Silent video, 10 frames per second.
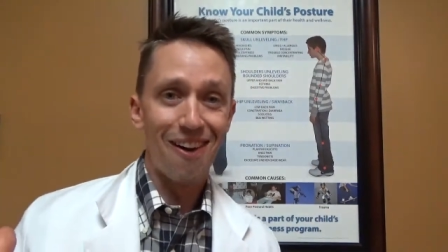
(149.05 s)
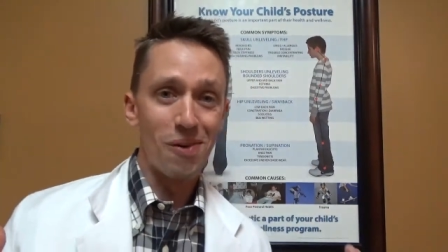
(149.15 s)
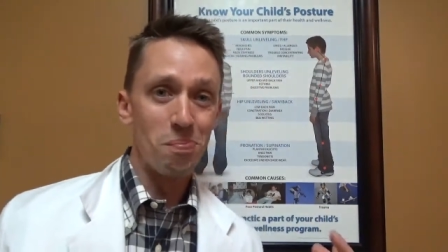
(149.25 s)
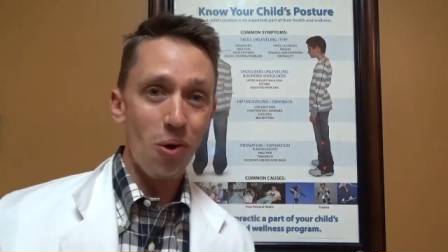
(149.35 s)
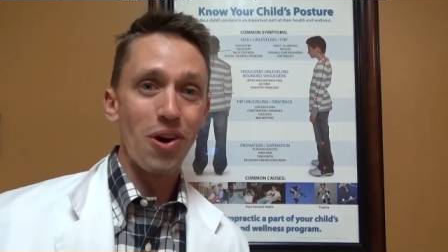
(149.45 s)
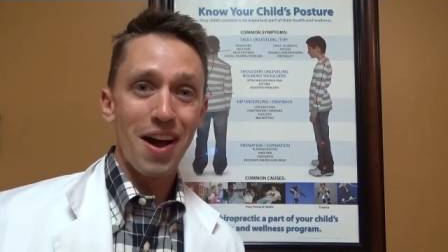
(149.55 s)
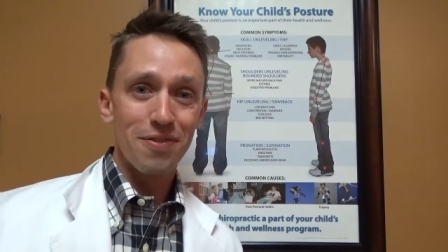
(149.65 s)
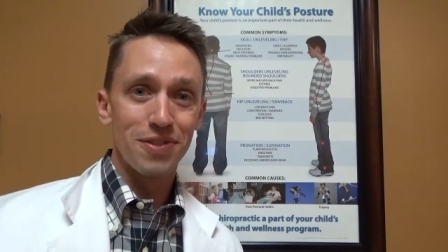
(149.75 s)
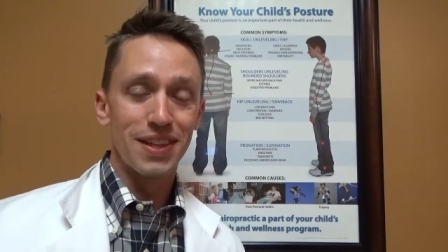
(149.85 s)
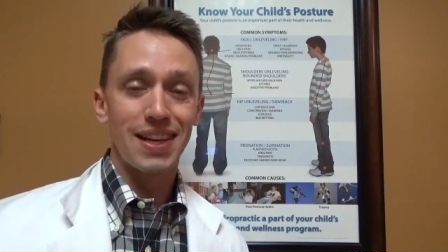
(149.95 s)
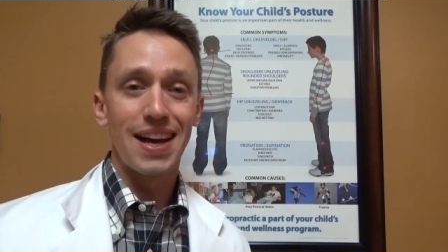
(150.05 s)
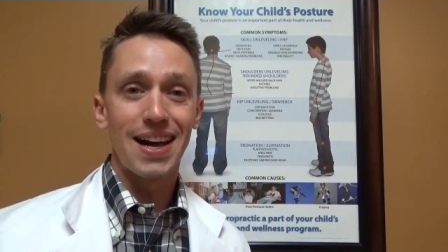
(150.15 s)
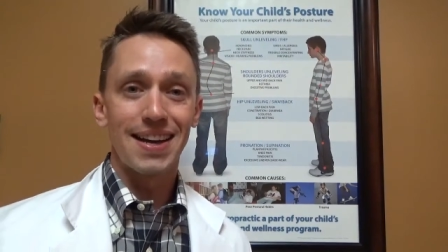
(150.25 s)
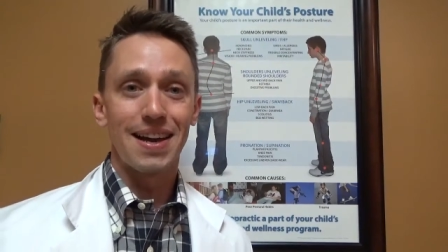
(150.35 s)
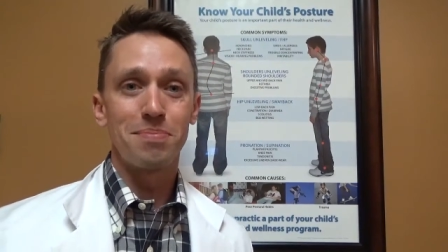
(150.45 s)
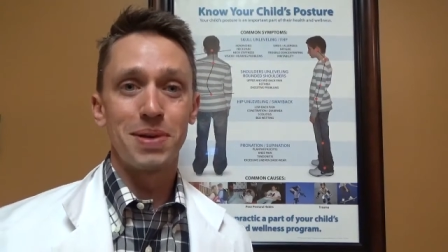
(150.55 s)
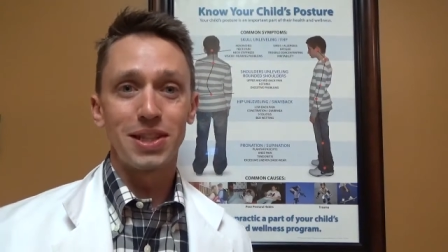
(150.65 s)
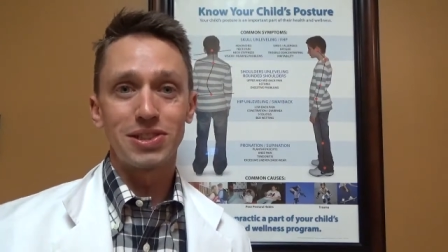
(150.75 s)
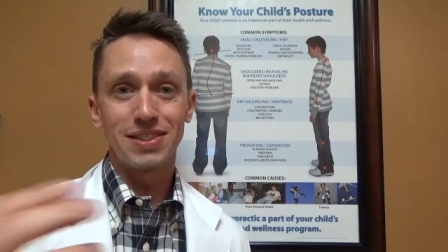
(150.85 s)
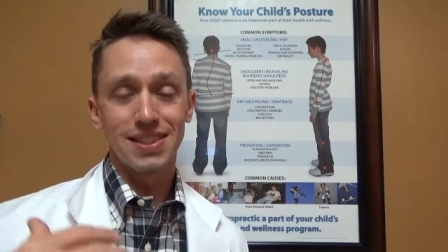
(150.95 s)
more often than not have
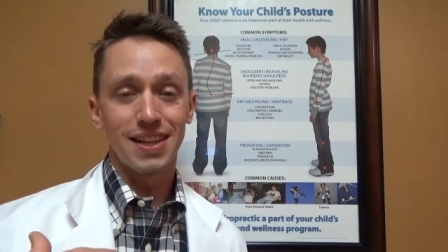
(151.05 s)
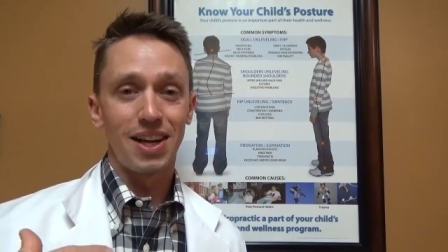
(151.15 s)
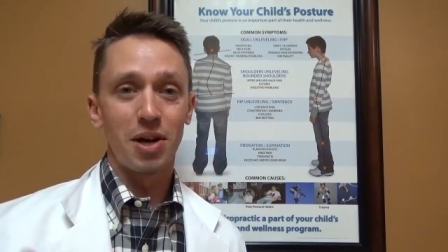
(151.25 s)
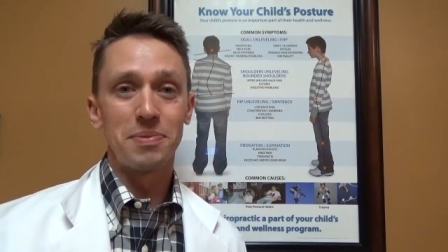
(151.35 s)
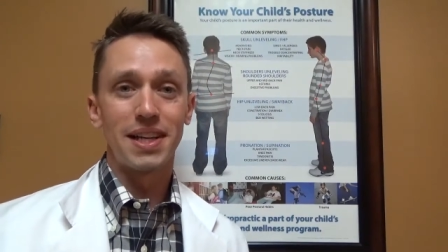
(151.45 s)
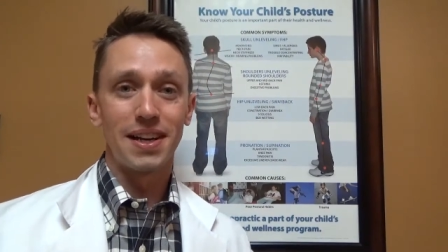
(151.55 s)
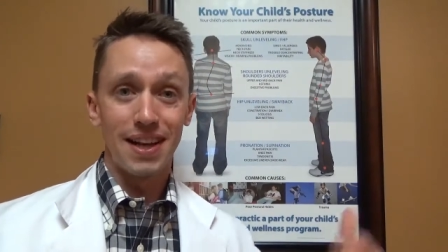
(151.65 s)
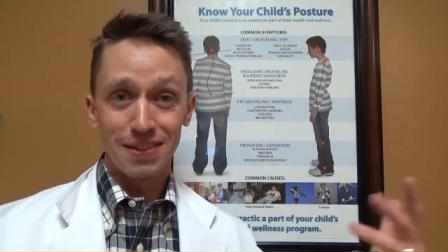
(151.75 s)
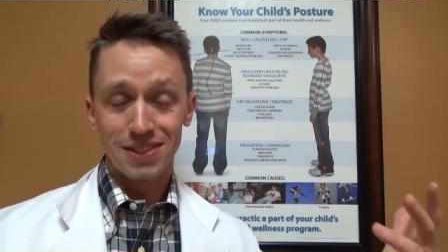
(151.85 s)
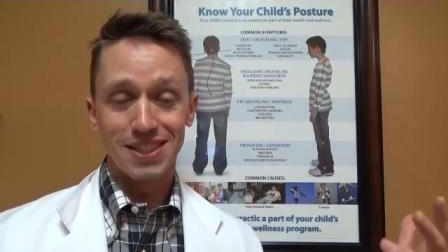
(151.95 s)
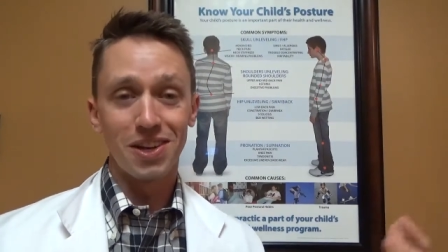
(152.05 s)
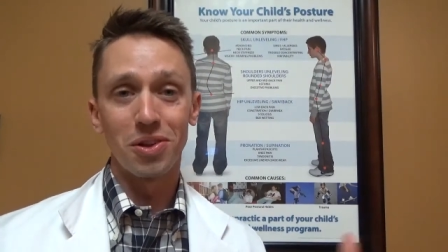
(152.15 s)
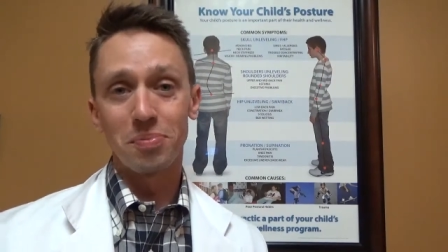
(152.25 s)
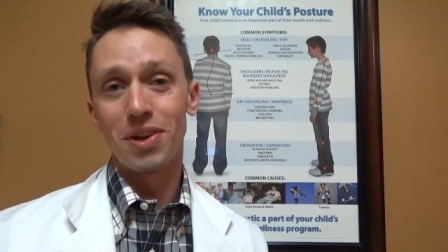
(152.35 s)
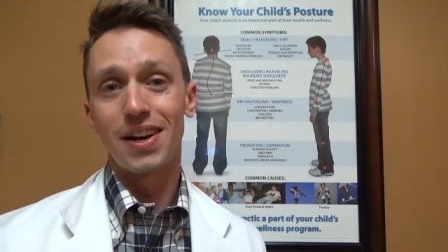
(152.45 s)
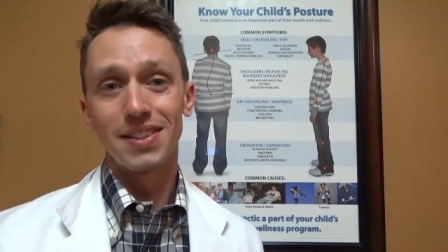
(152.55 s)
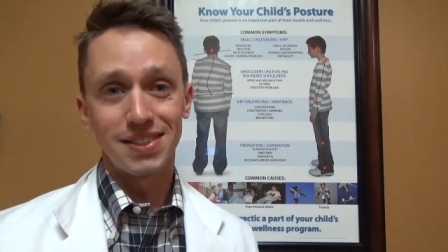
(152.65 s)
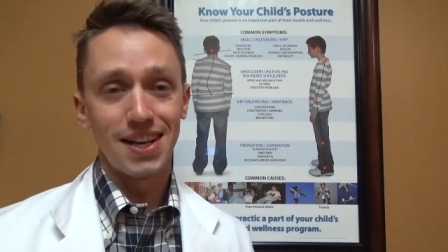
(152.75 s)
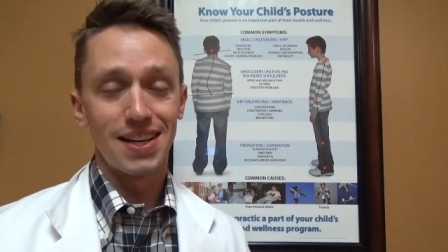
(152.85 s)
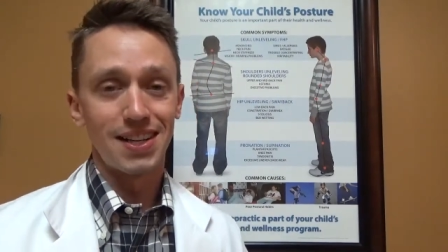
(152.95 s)
patients that come in and I have to tell them their head's
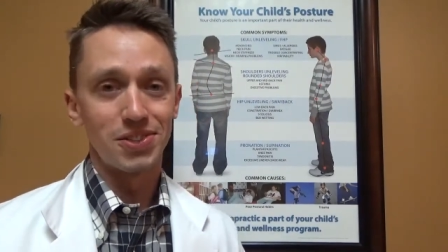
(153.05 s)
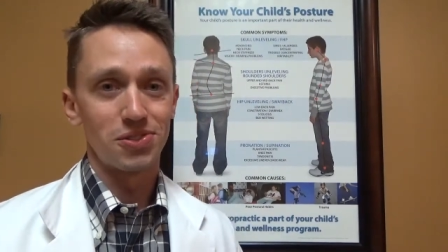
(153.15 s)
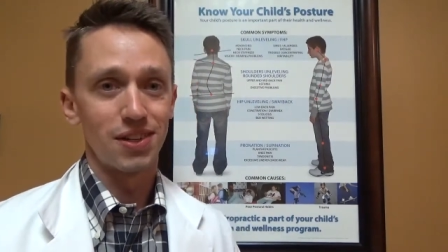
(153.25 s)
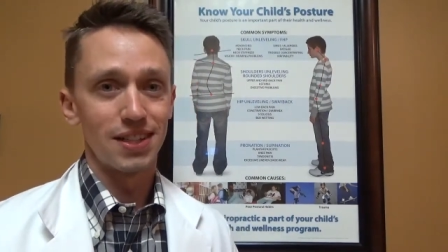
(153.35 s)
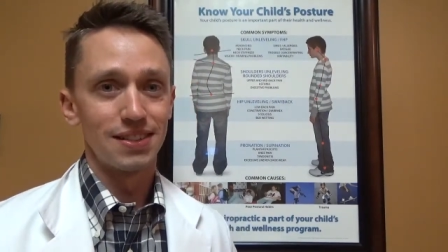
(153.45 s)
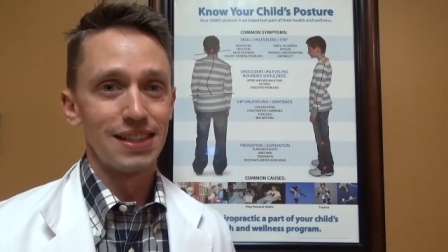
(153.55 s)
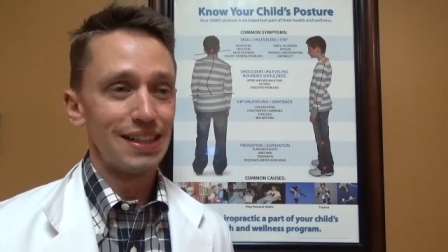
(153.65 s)
not on straight.